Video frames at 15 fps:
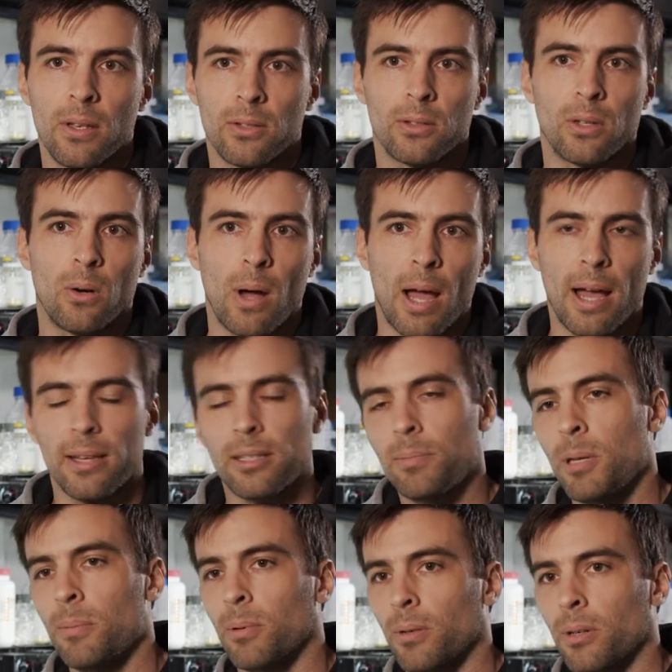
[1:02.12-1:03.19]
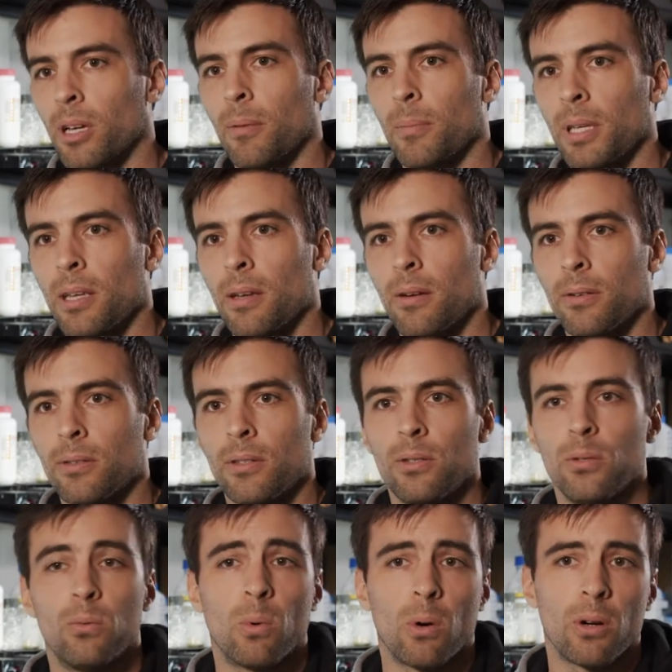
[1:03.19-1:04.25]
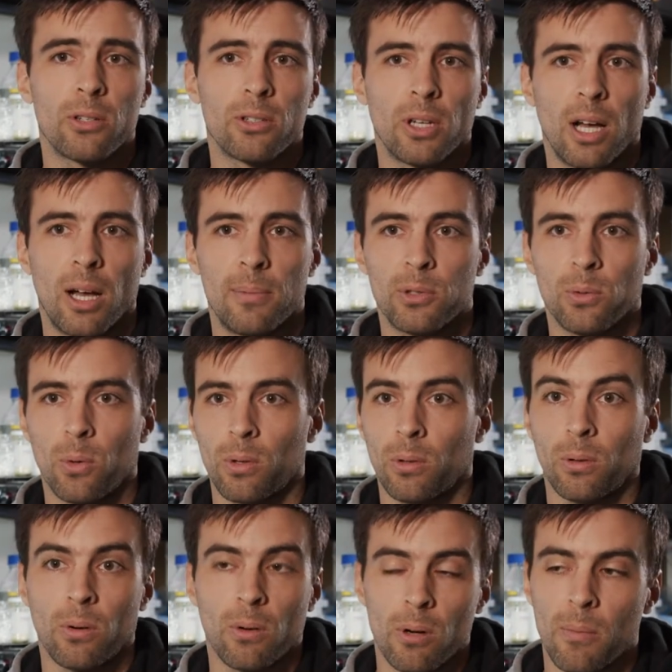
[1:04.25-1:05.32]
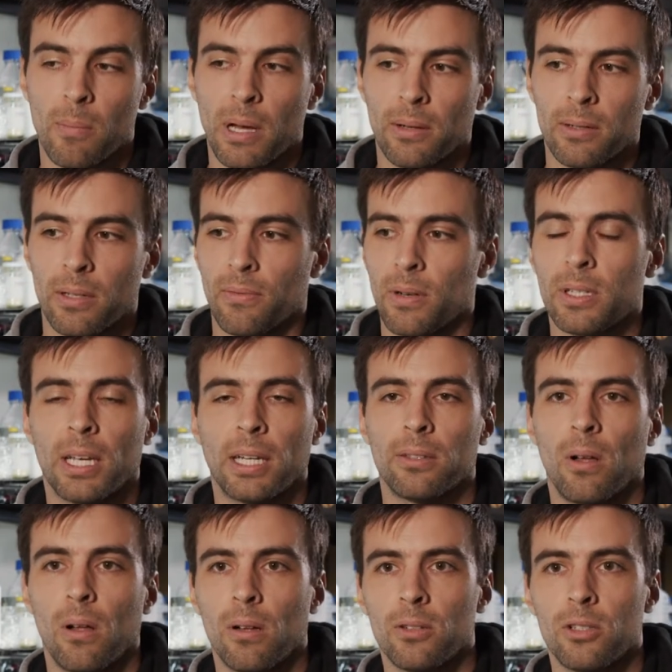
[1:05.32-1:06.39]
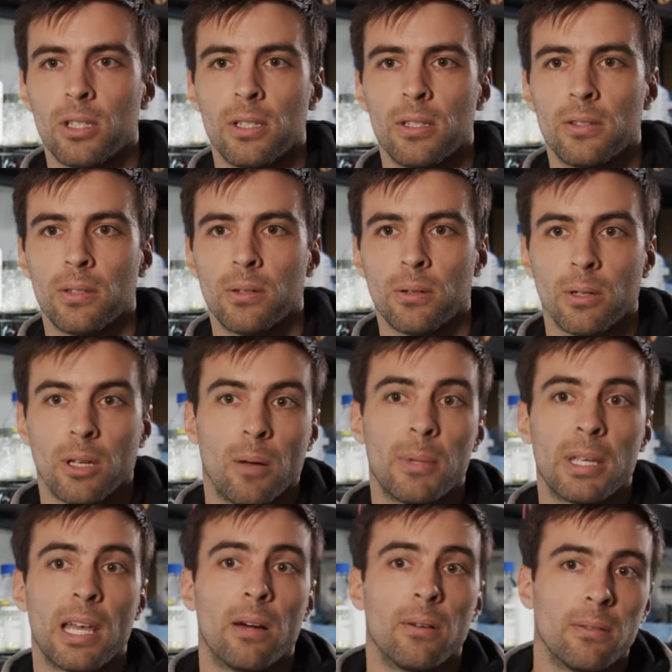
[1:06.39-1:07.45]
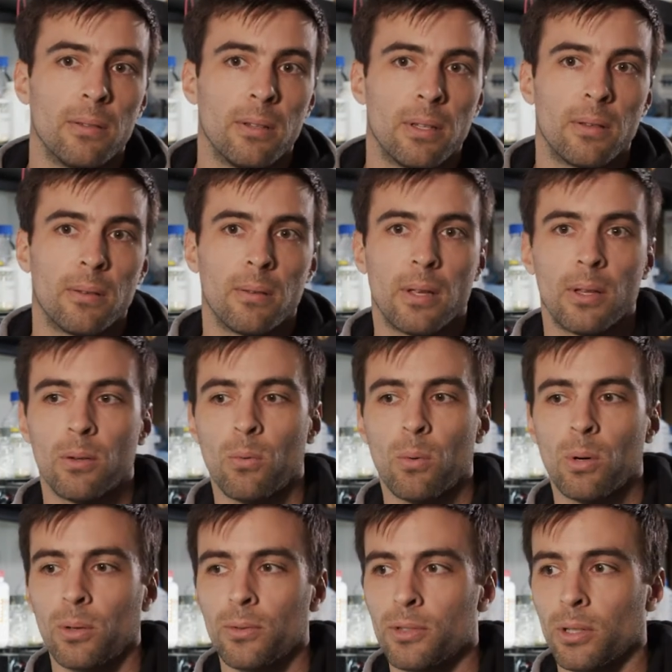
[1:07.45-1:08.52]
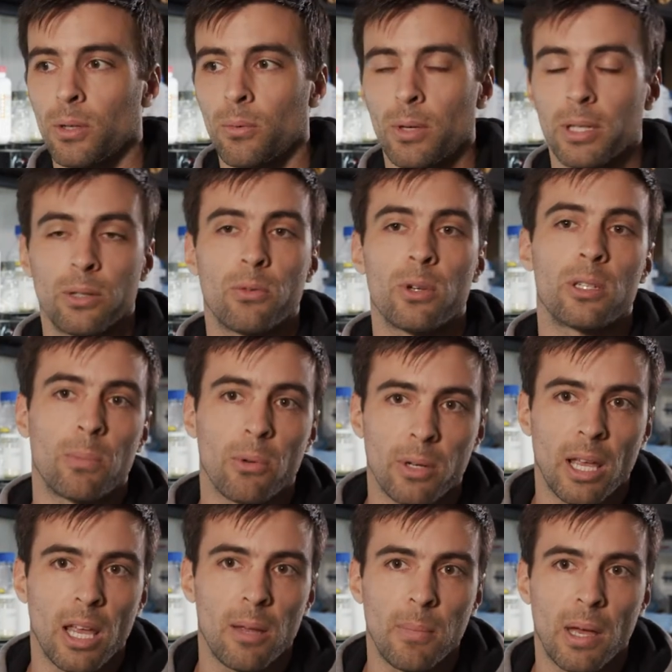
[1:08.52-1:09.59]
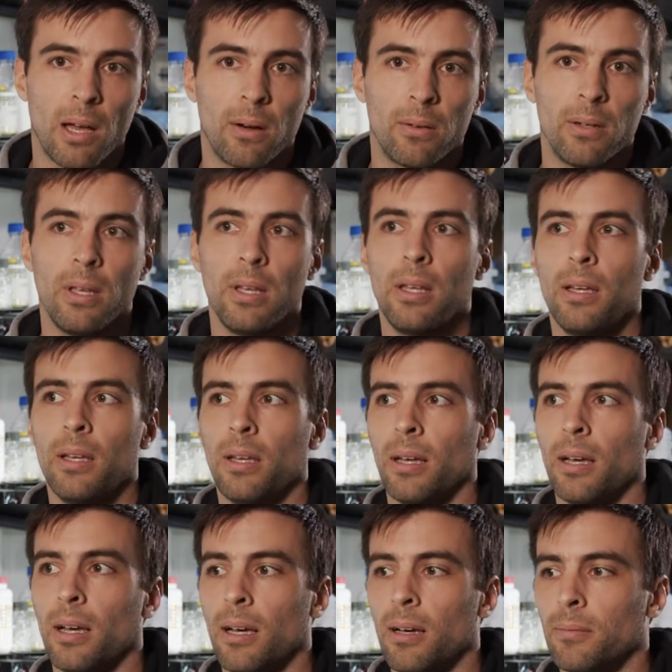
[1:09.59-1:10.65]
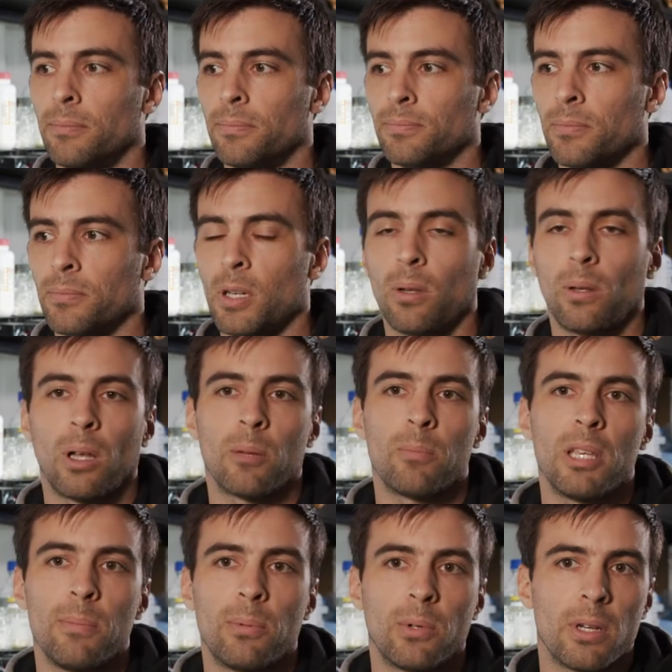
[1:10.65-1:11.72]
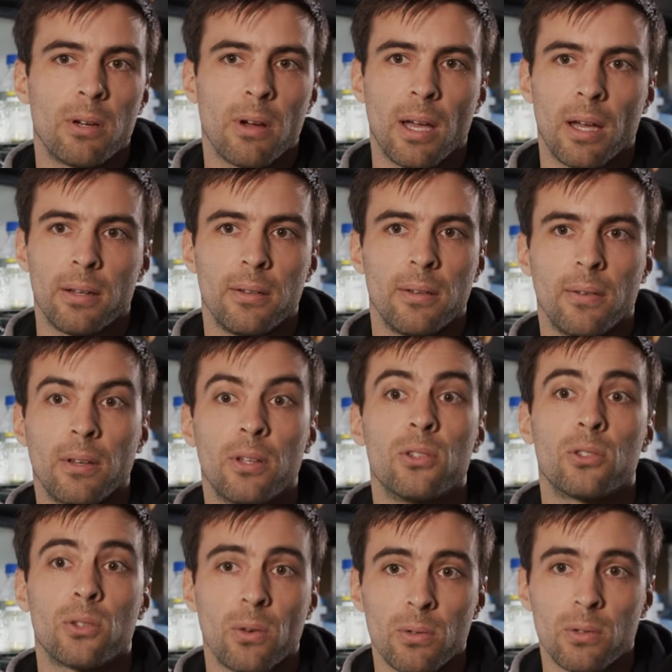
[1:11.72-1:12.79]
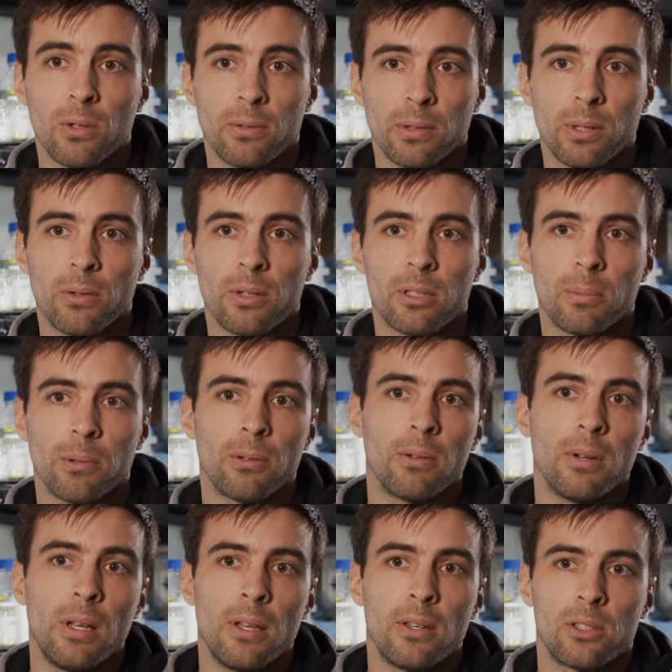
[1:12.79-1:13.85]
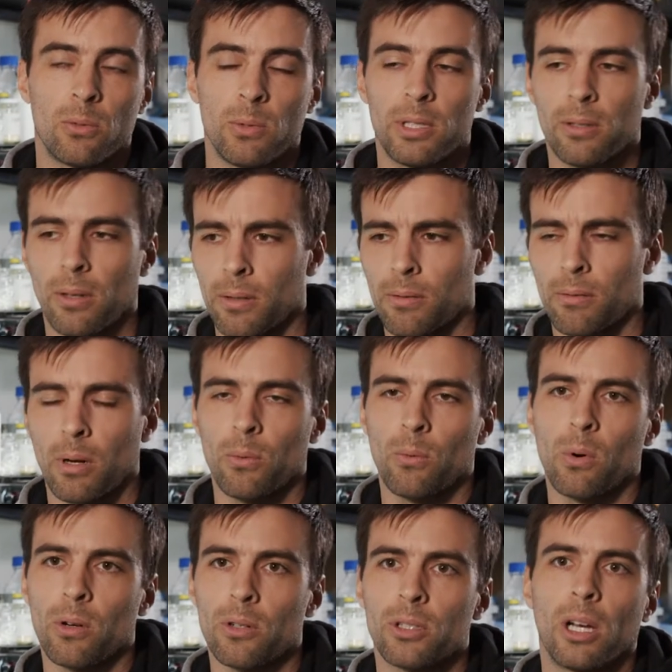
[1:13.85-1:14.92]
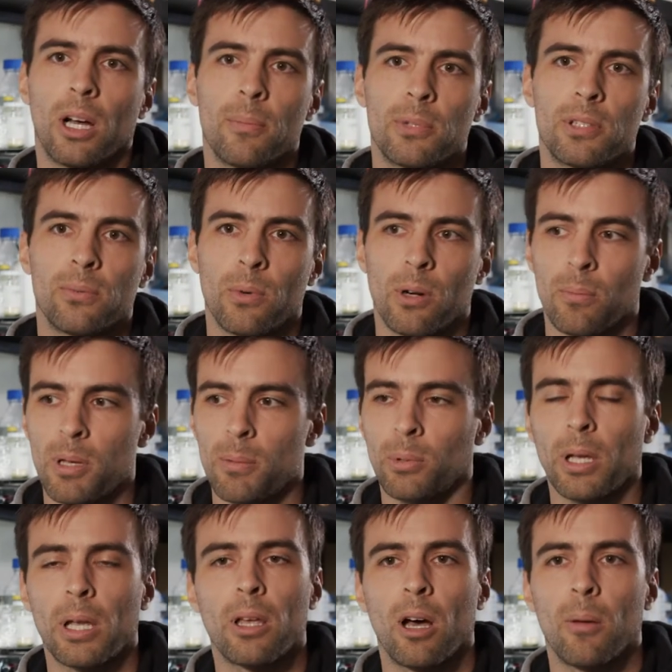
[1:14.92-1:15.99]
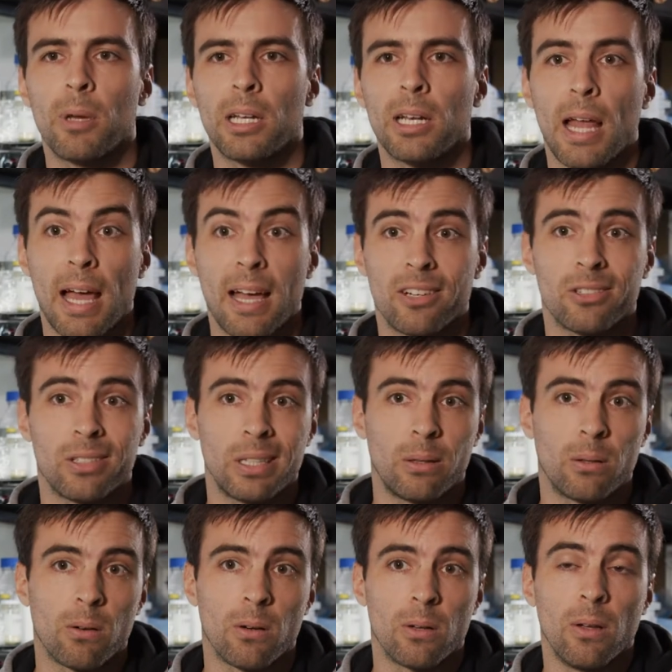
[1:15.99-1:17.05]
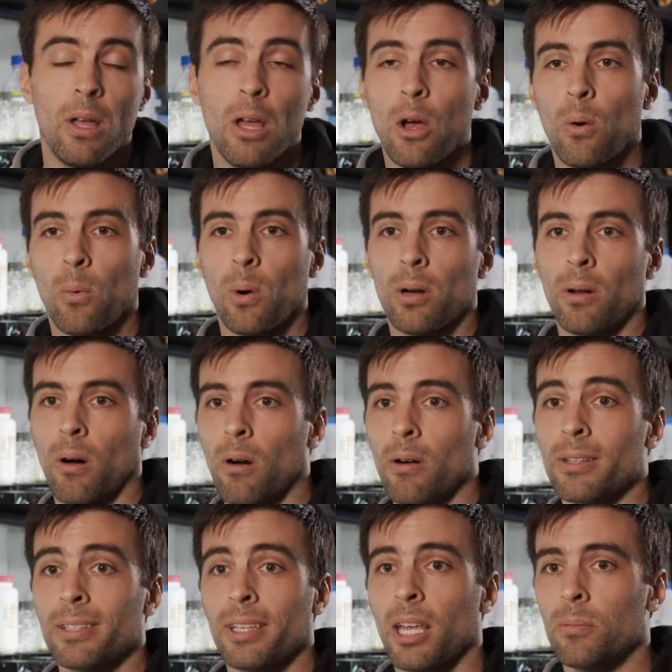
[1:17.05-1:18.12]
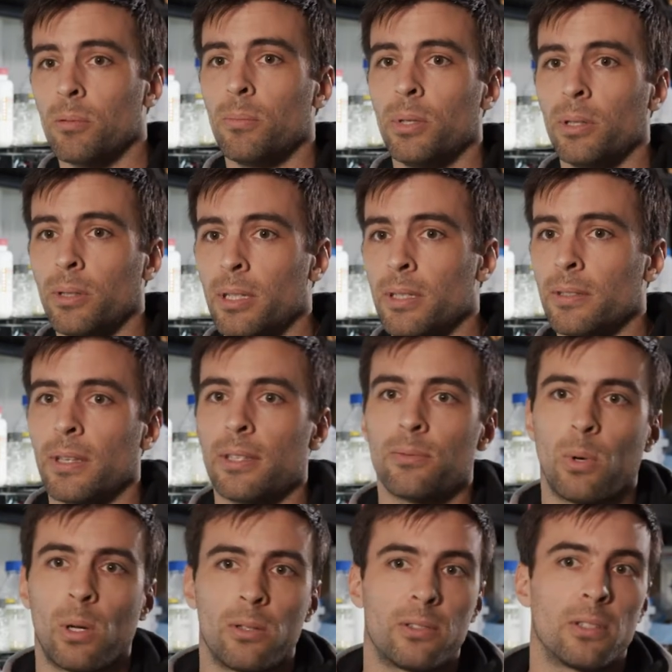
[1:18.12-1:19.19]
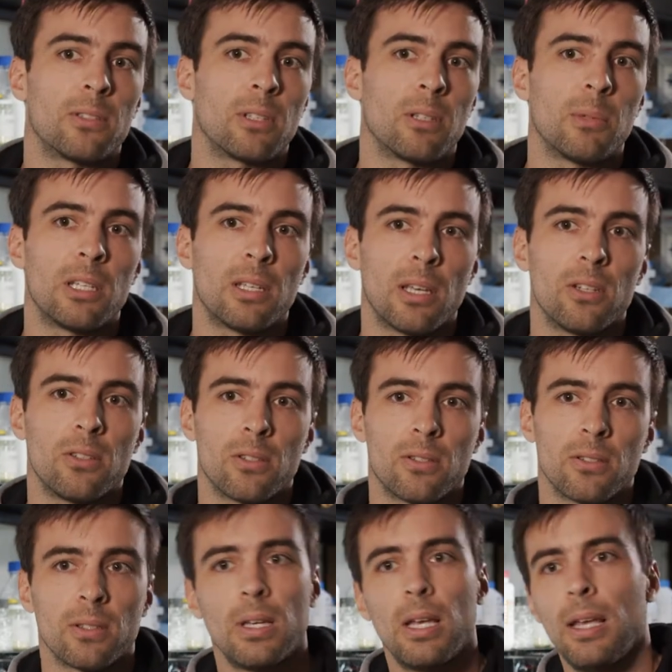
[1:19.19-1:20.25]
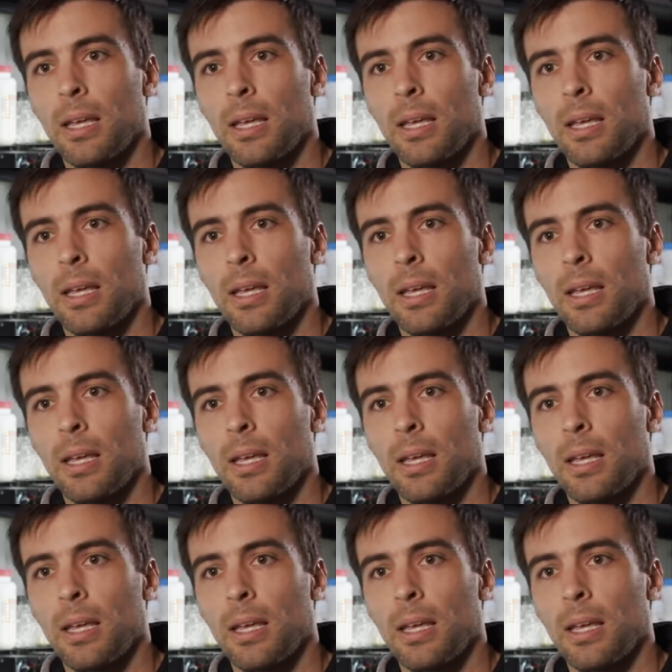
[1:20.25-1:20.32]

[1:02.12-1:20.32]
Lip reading: So as people are coming here to do workshops or to learn about different technologies that are coming out in the world, so when CRISPR came out, a lot of people here had concerns over CRISPR. So we started to run workshops where people could come in and actually learn what are its capabilities as well as its limitations.